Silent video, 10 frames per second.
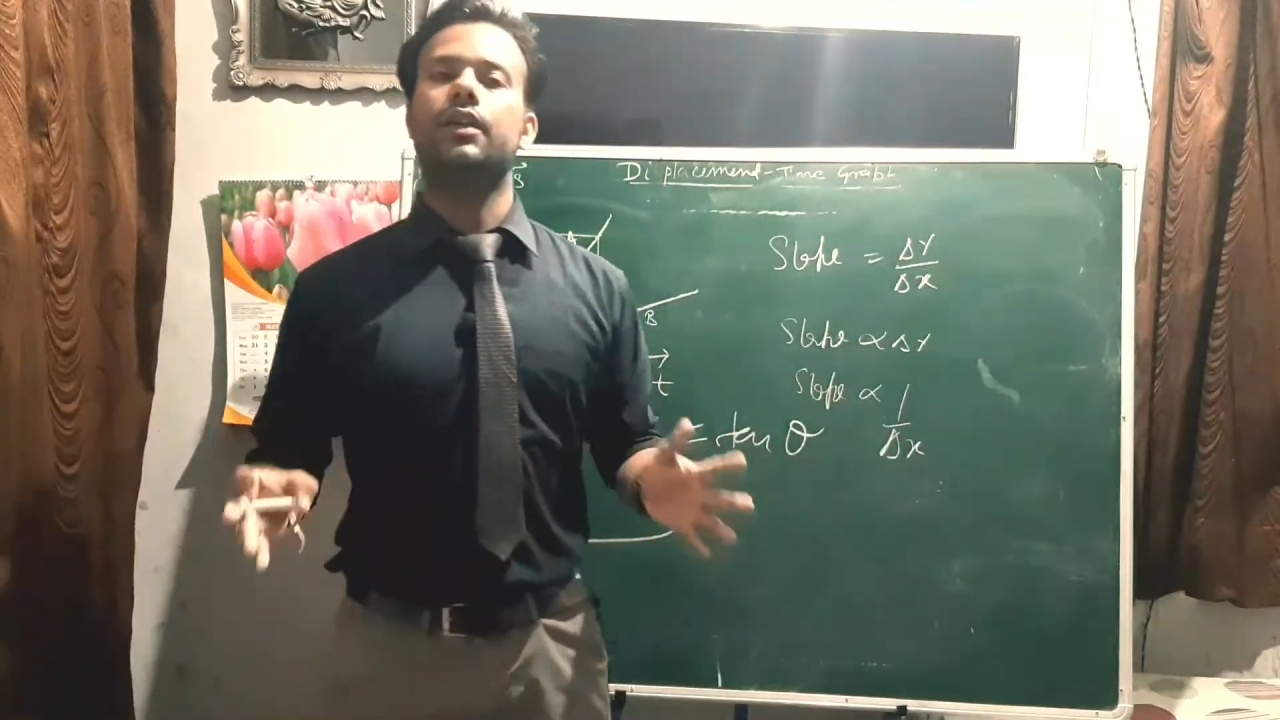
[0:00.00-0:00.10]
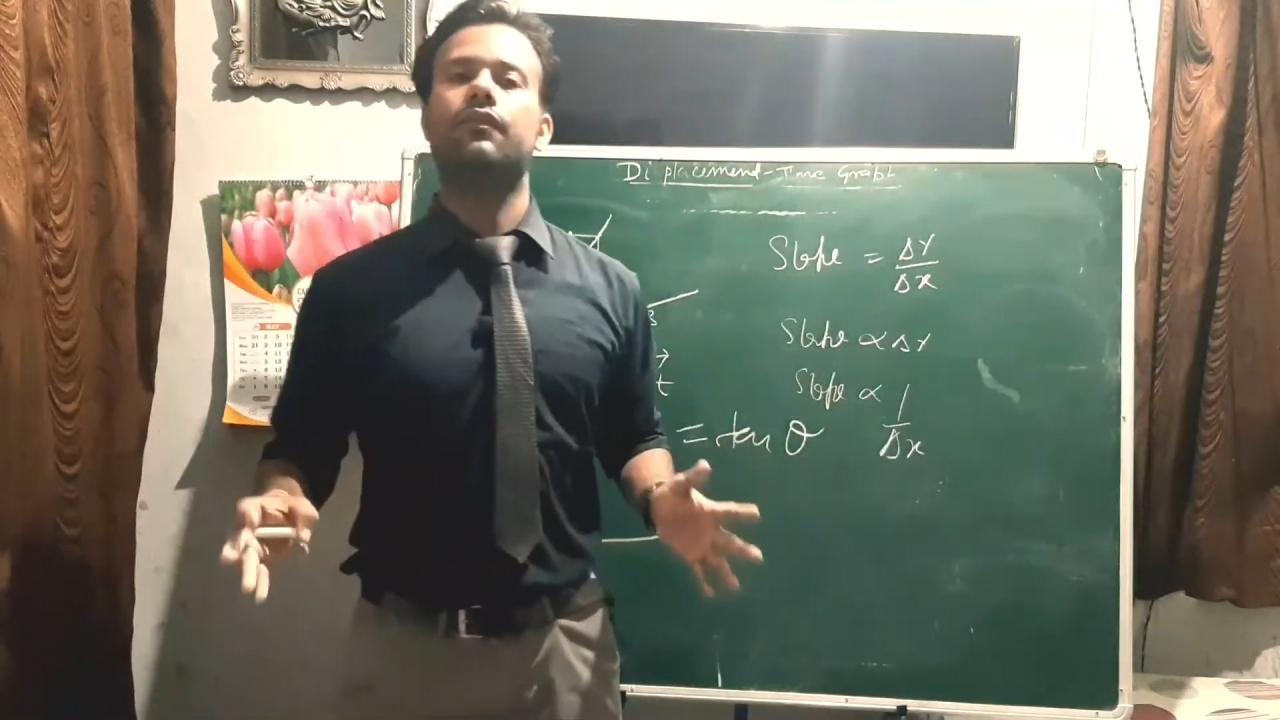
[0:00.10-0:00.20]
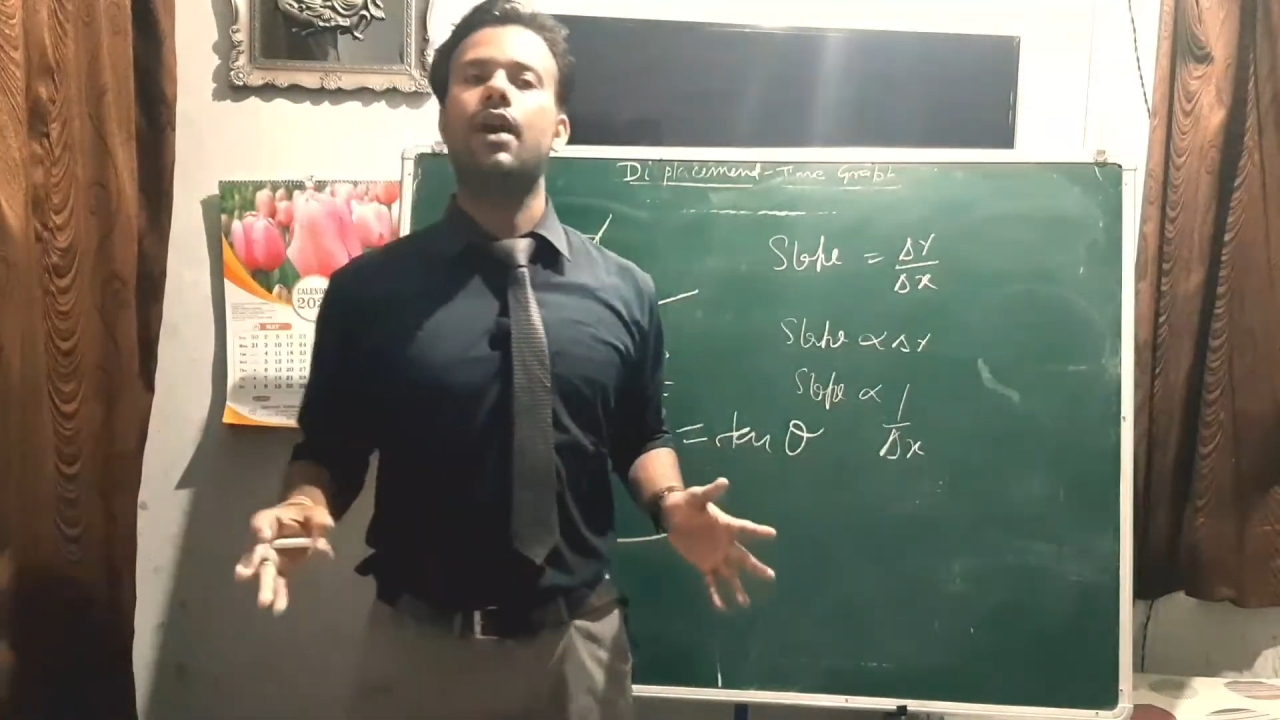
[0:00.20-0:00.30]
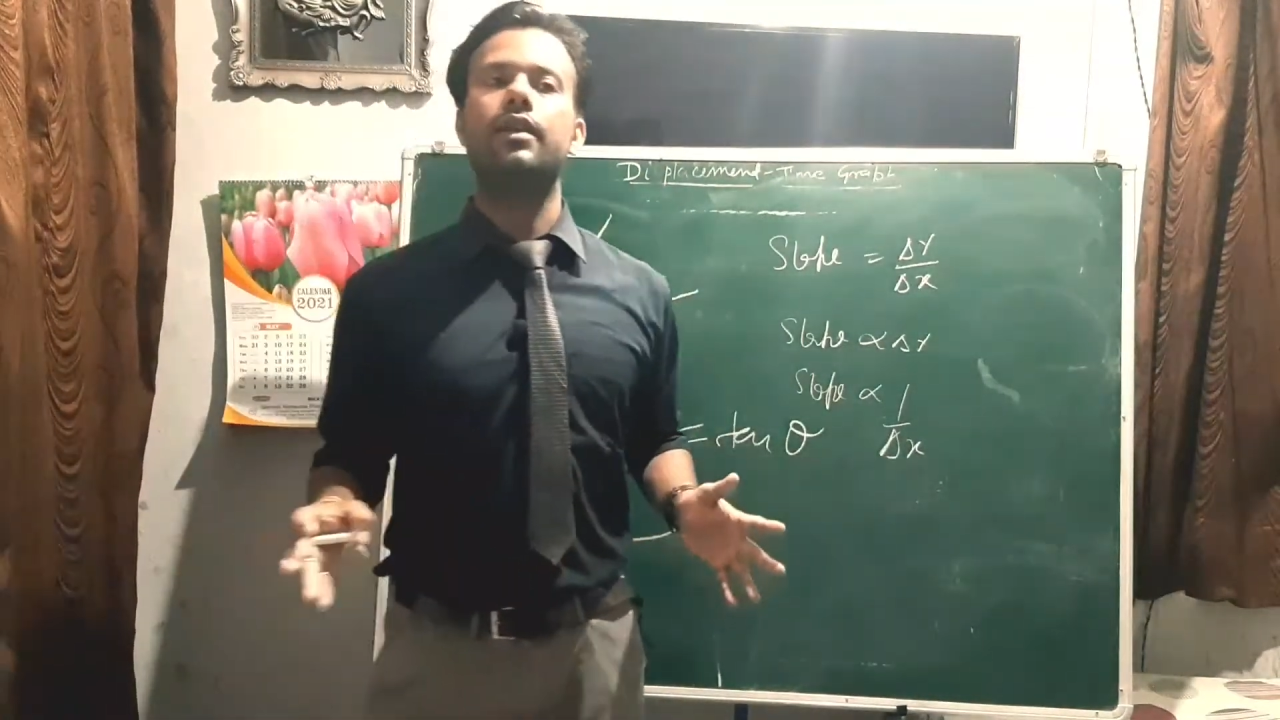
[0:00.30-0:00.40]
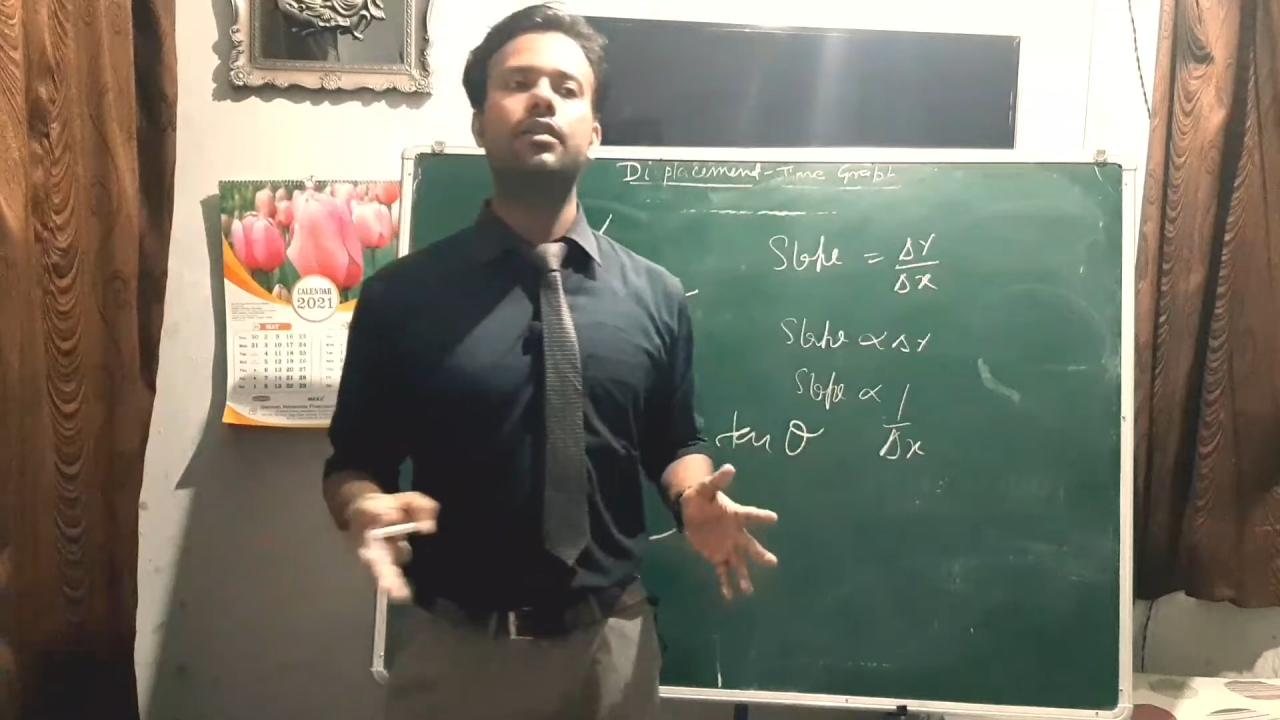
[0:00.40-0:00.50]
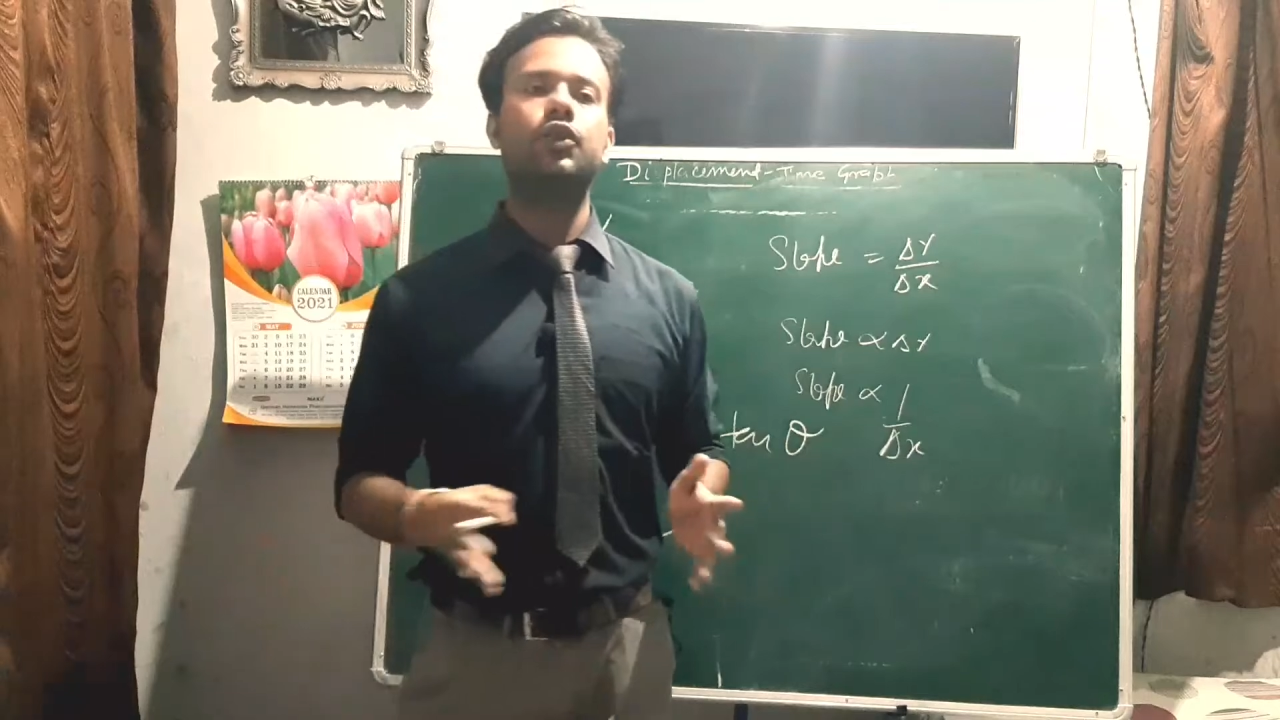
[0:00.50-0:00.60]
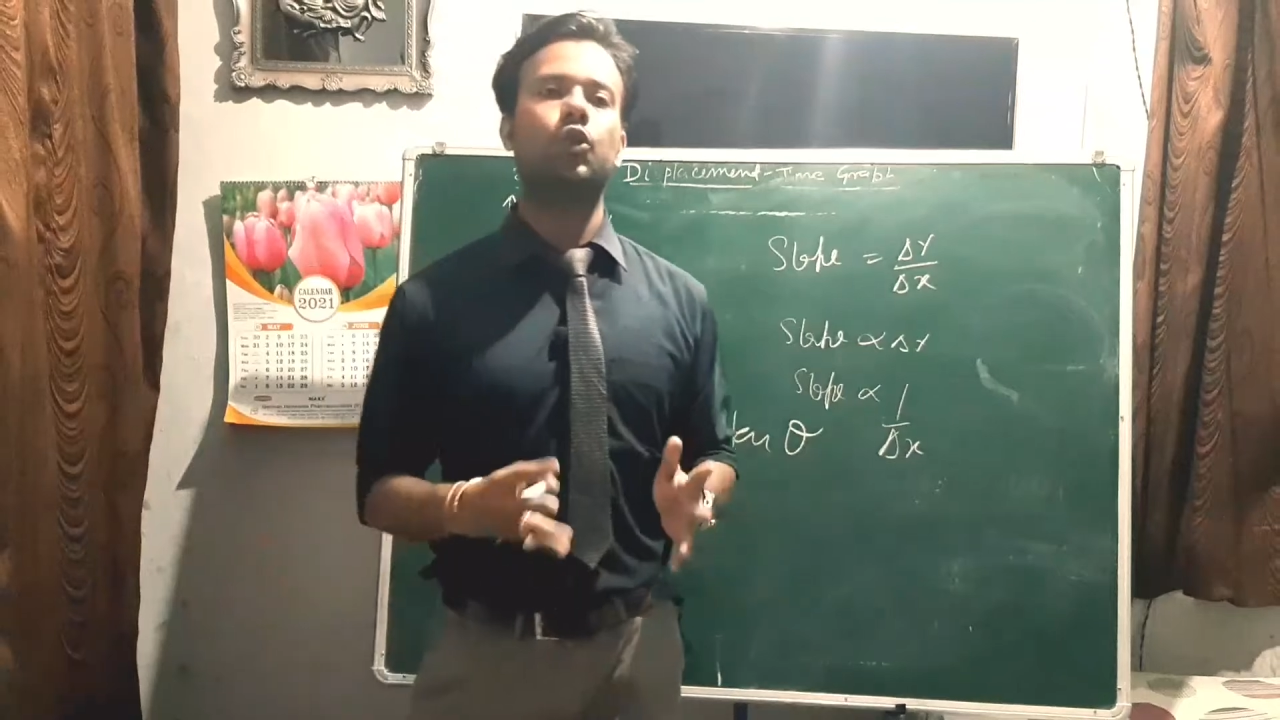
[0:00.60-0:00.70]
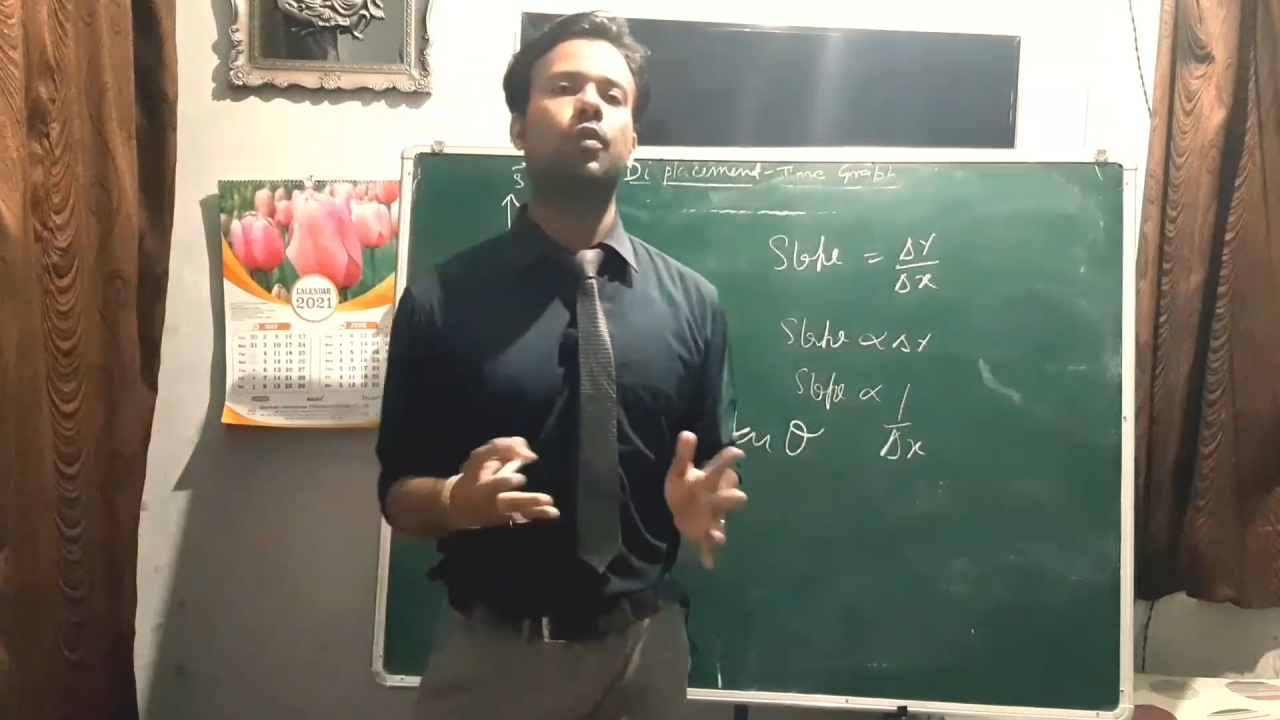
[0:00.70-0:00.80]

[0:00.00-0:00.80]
find the slope